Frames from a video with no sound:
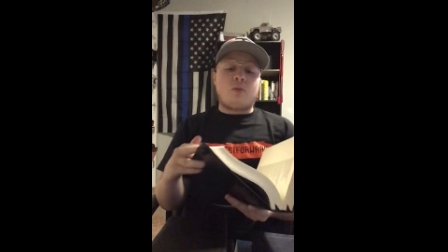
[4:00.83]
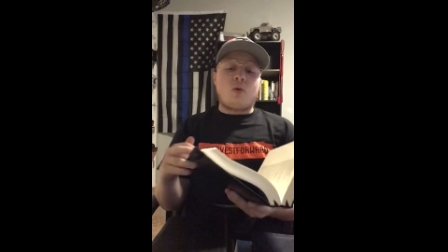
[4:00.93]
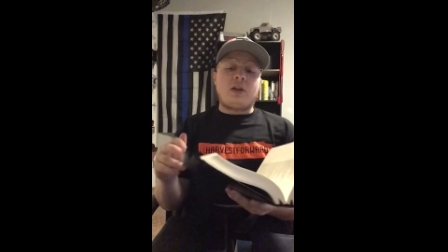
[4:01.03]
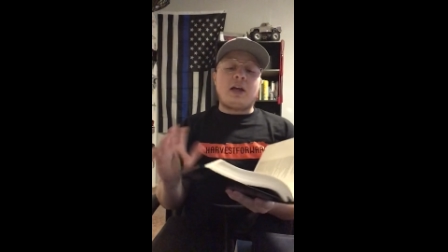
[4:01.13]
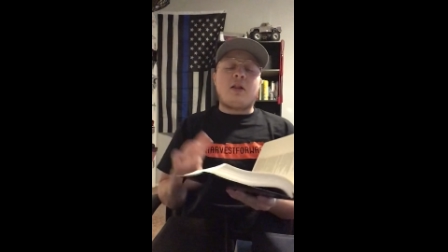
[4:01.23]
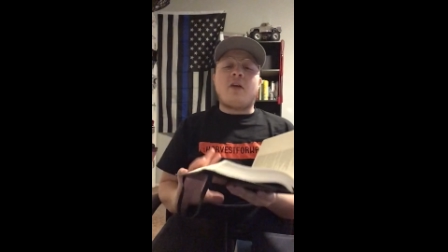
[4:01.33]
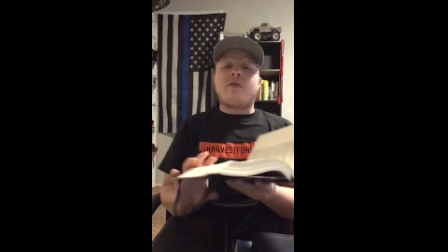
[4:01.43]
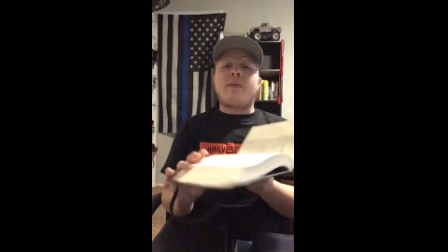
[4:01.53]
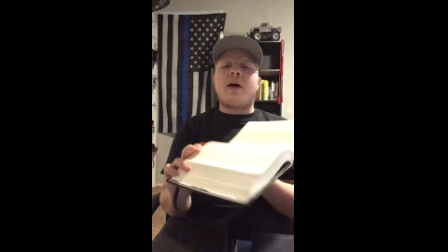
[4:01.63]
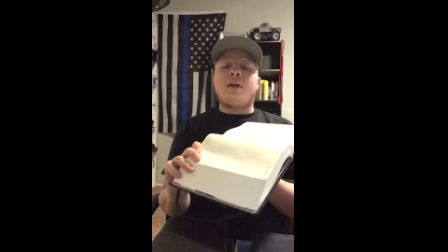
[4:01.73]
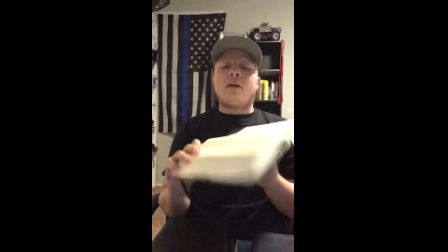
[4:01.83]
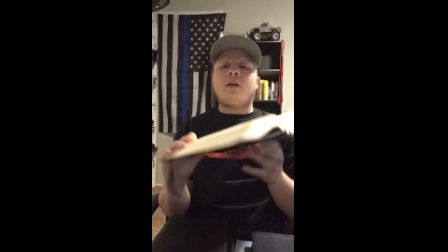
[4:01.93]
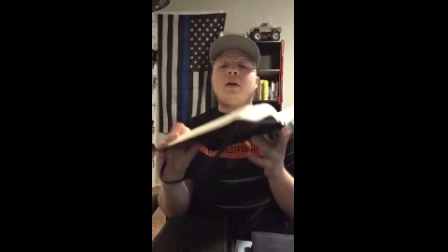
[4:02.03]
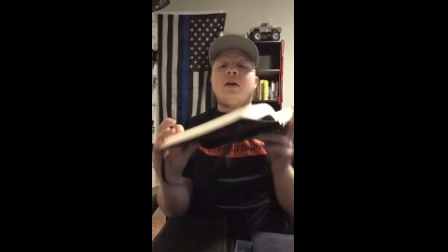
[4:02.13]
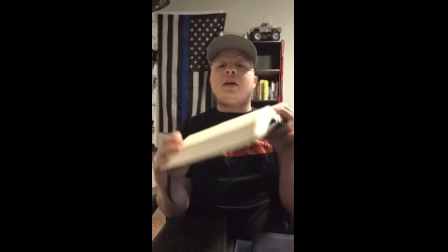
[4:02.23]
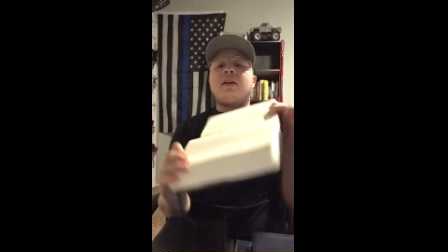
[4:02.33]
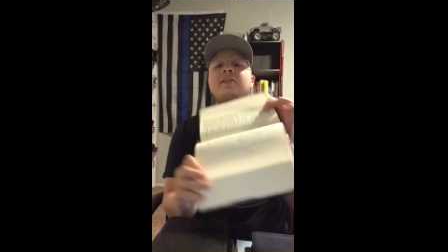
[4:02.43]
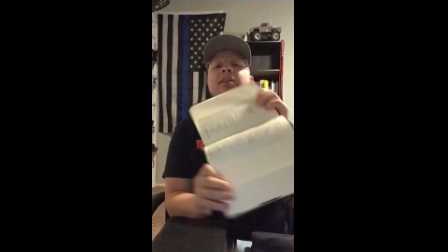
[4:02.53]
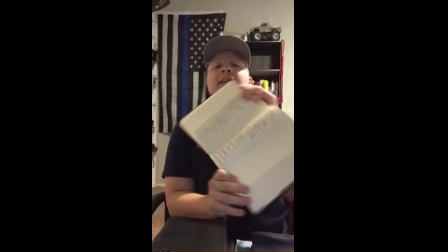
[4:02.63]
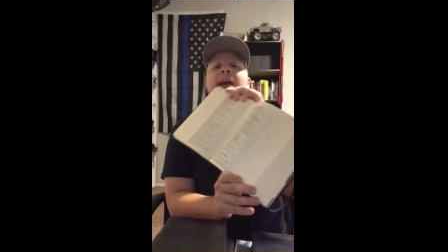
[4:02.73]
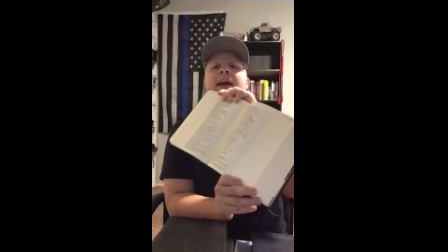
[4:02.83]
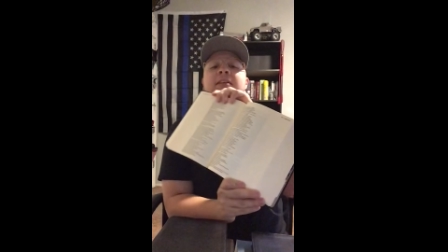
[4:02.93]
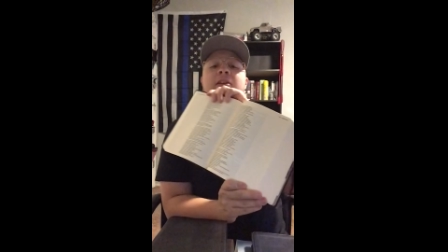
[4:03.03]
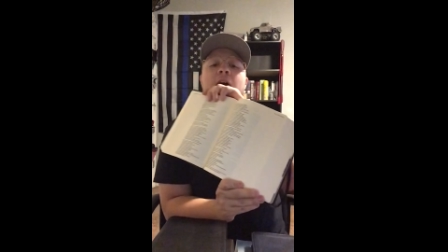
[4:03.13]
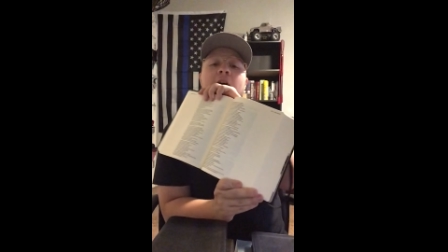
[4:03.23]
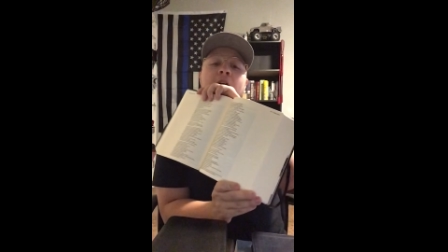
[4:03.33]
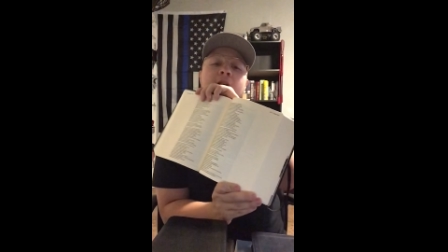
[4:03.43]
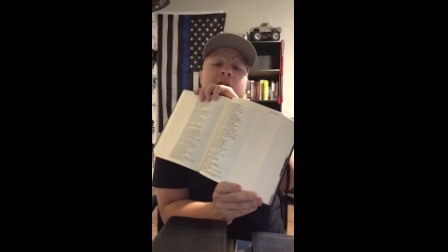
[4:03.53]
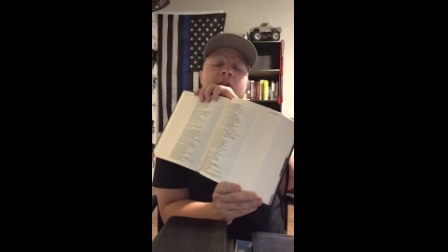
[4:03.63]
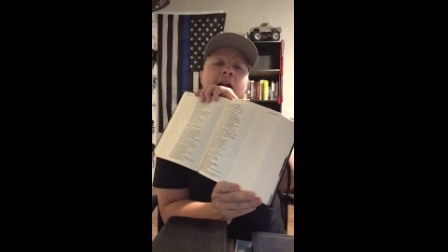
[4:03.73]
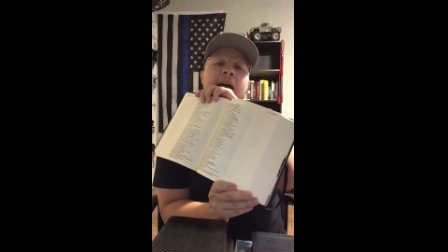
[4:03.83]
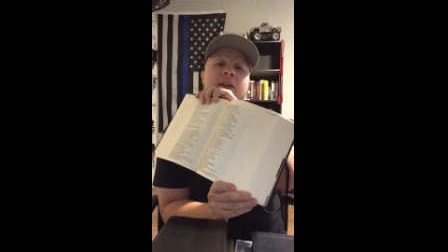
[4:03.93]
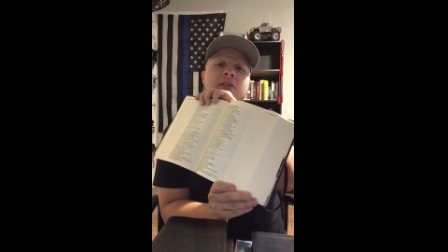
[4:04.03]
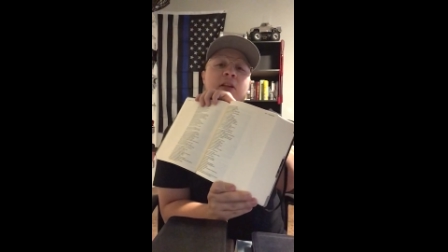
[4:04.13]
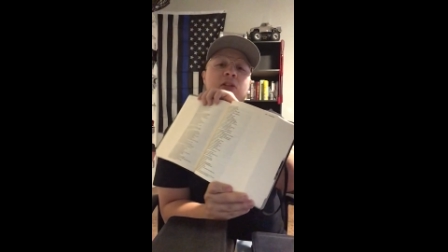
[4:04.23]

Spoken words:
One thing I love about it is it has the lines.